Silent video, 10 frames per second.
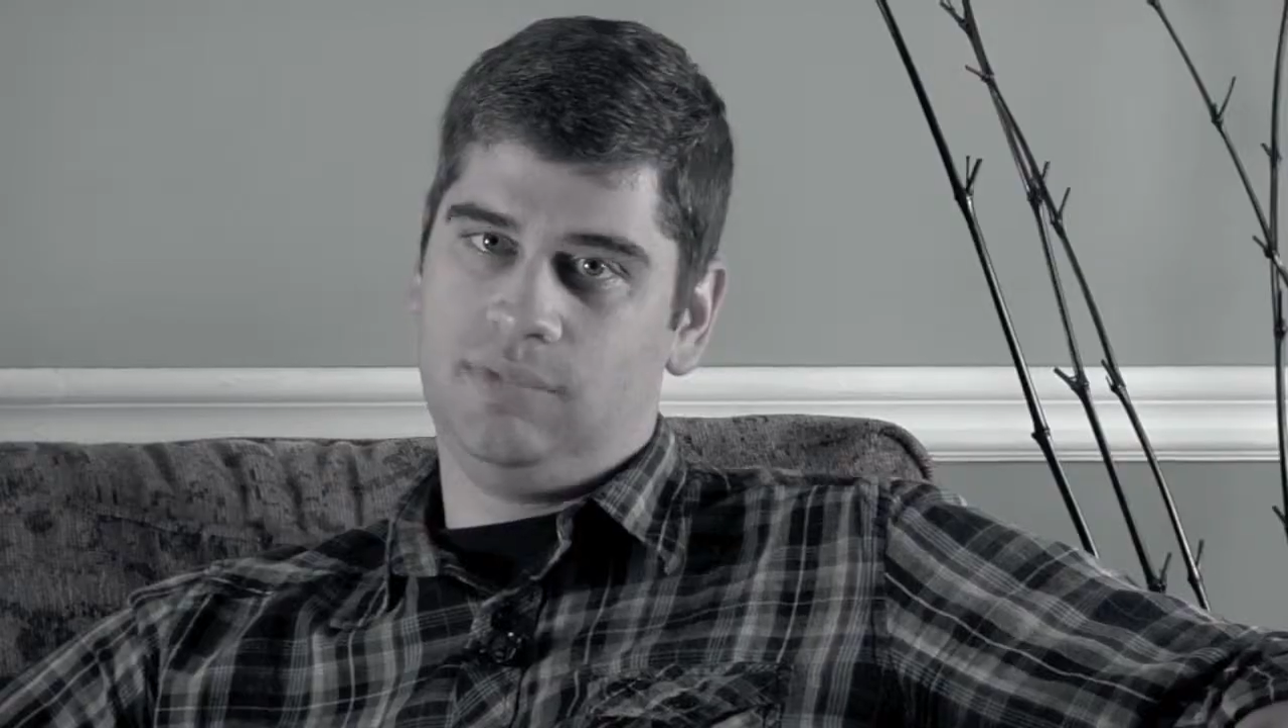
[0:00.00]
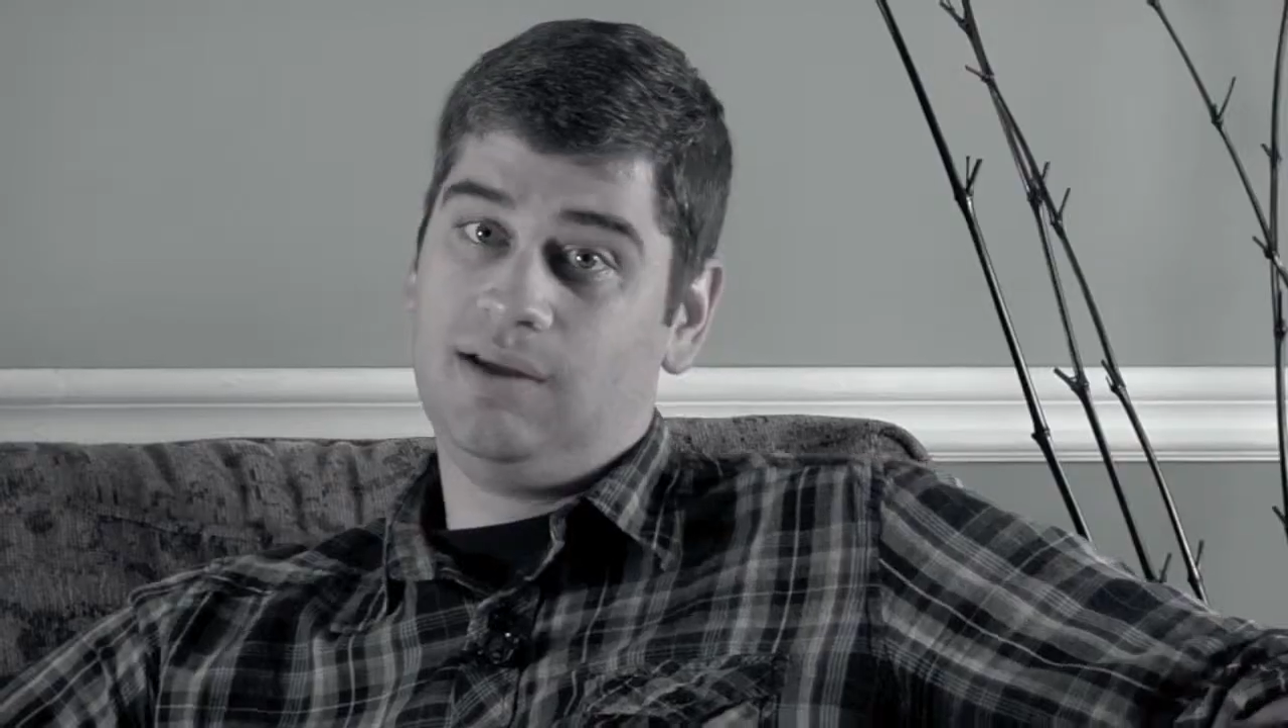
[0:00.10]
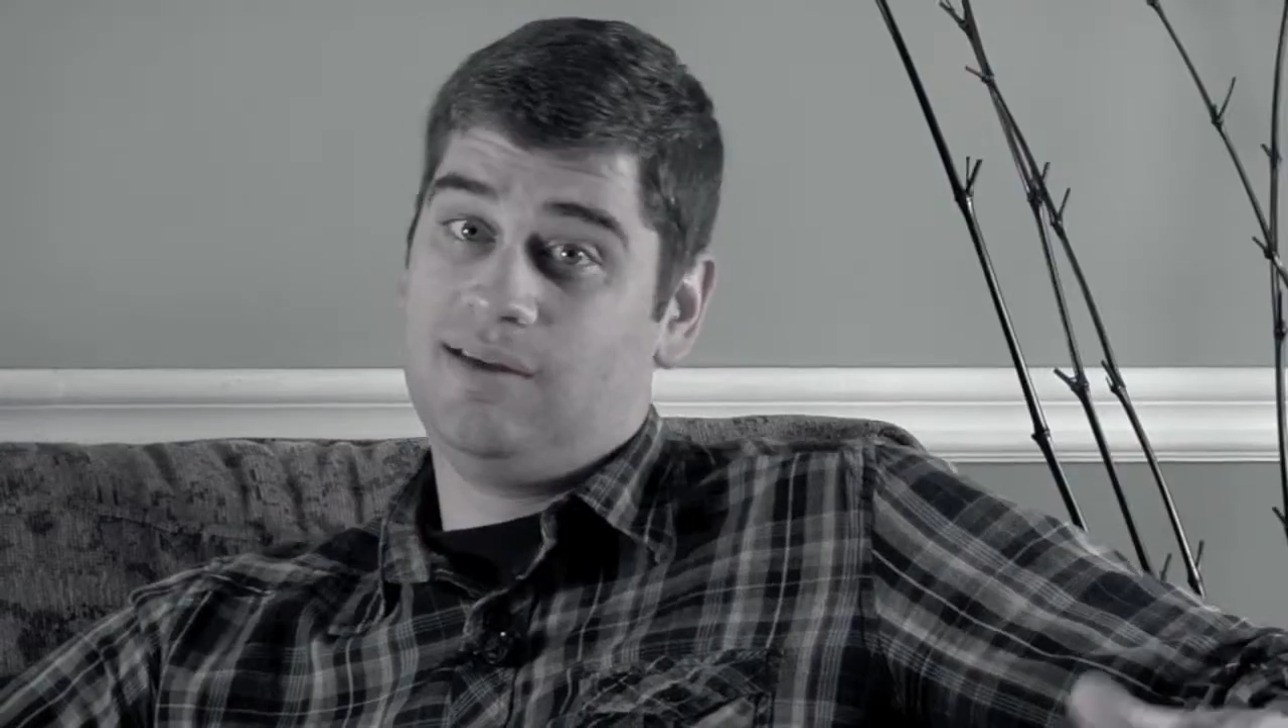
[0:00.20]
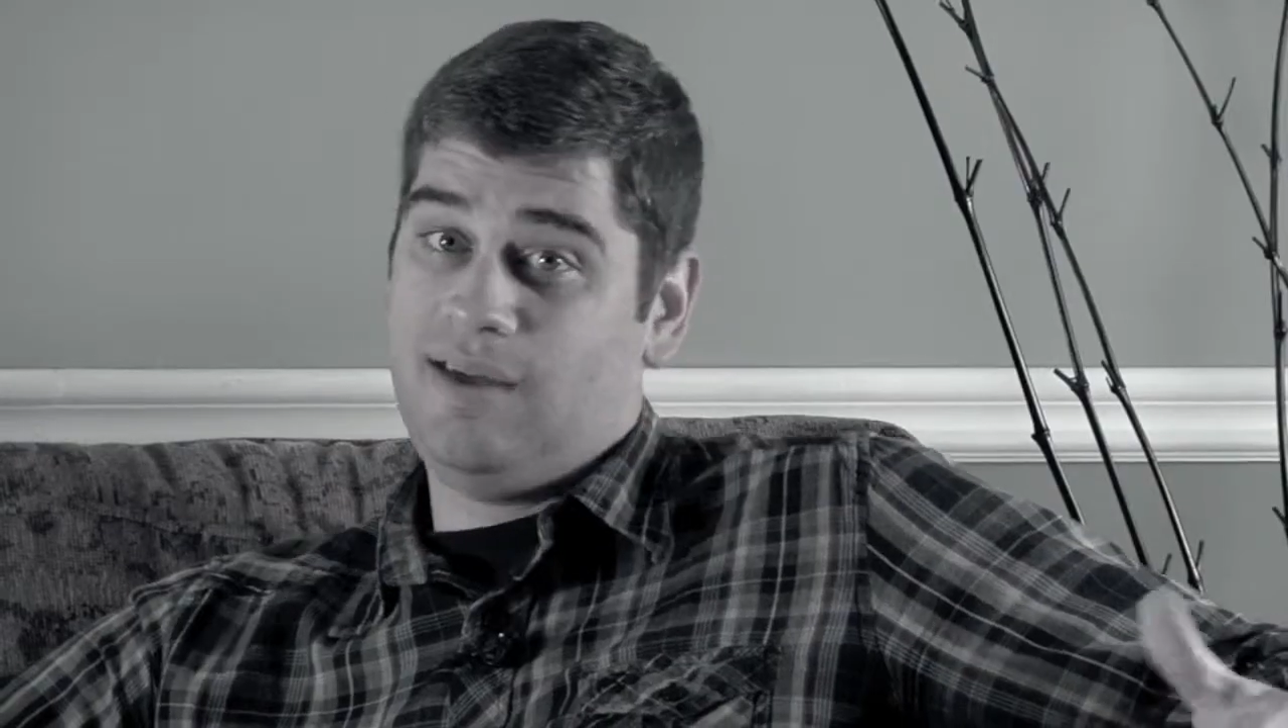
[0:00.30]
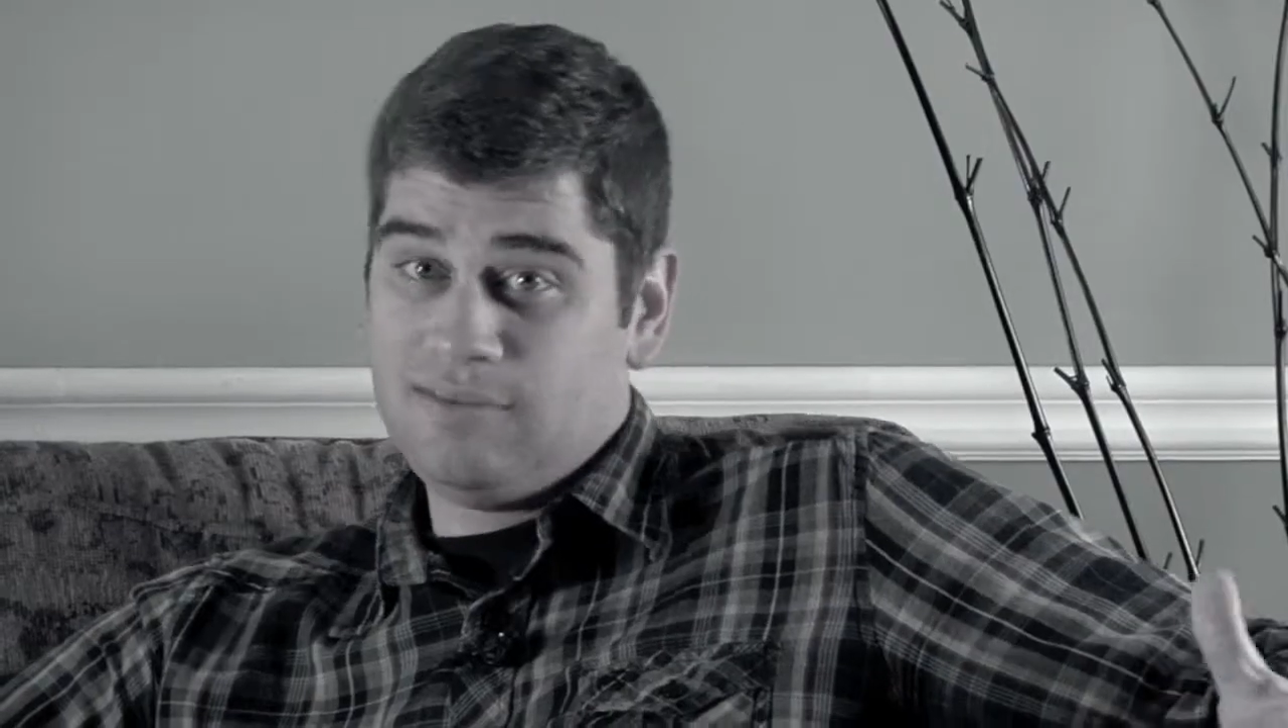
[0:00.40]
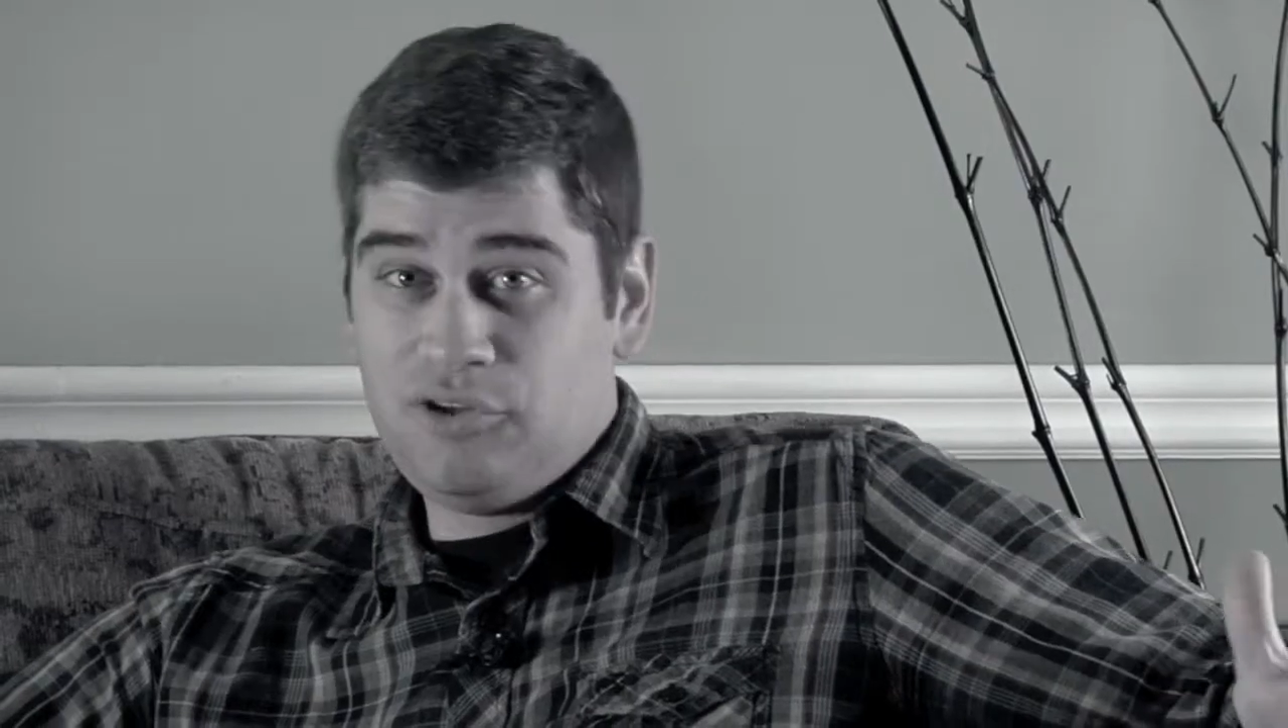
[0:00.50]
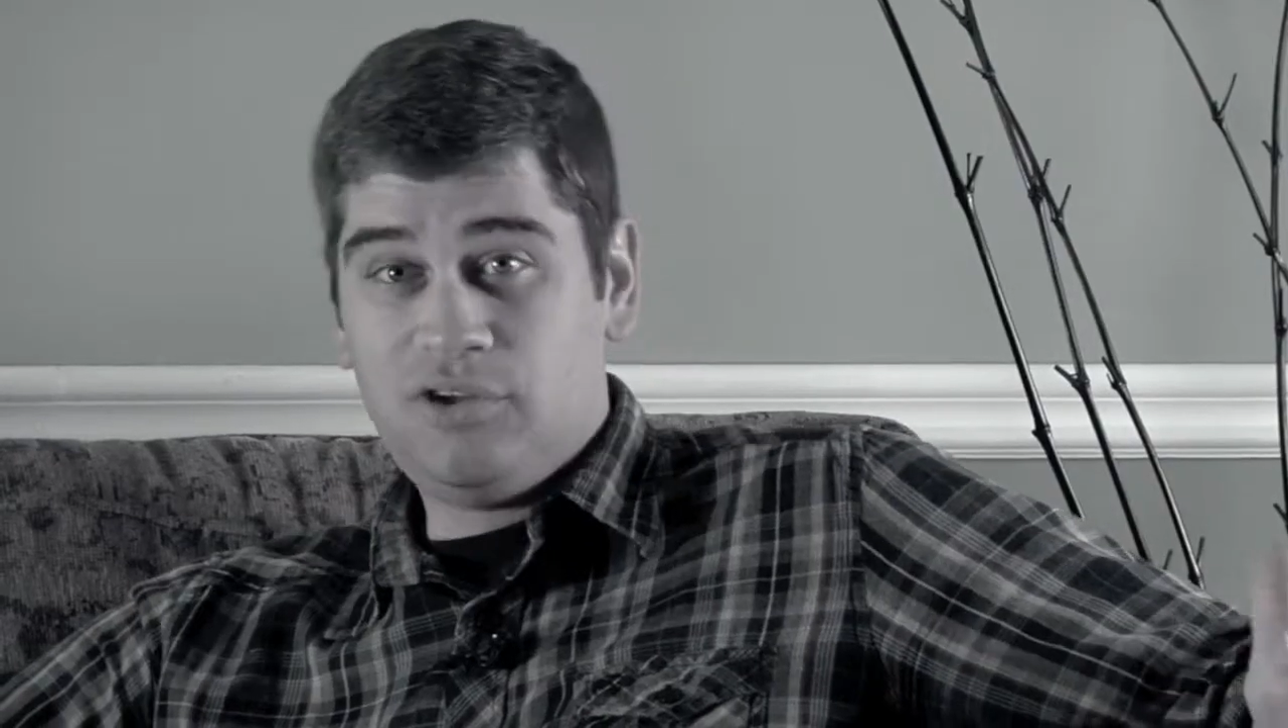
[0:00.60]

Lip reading: I guess you